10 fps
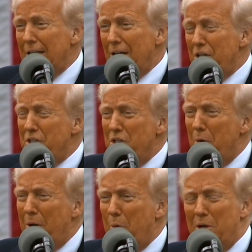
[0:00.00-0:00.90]
because
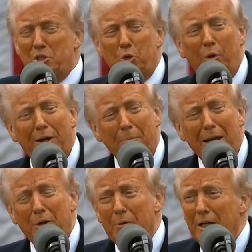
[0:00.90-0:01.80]
nobody wants to read them
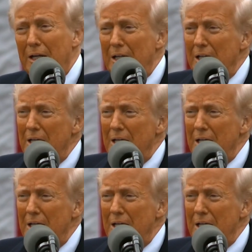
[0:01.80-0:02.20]
anyway.